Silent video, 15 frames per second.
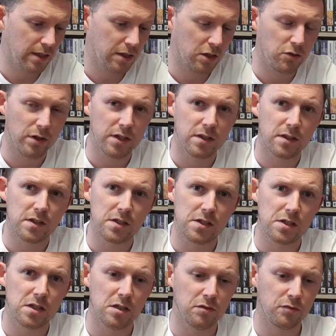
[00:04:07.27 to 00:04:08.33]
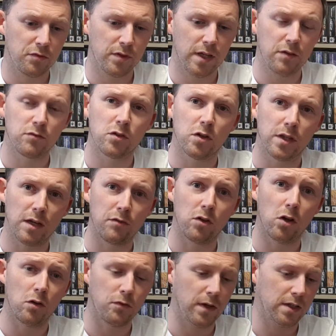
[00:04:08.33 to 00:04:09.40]
credit they deserve, even though they have a
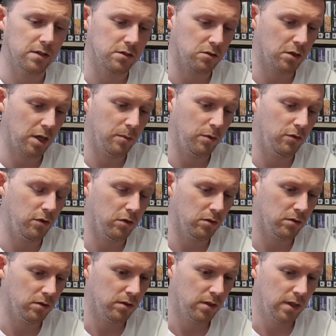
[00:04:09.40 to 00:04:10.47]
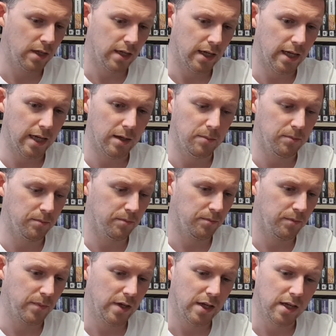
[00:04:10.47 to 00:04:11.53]
lot of fans, don't get me wrong. And
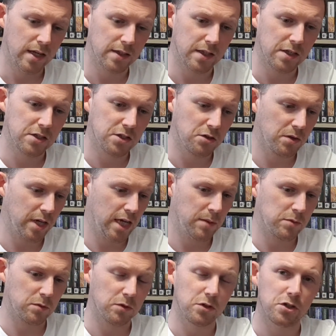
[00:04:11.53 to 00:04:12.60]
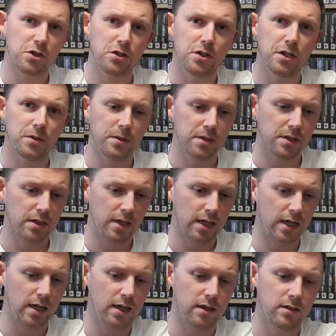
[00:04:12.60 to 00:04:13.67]
these 2 games I'm going to show you
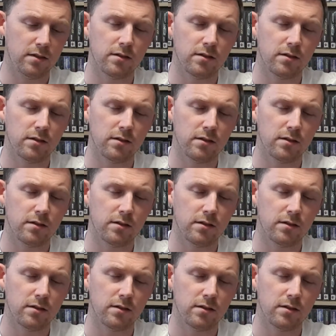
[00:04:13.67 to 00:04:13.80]
are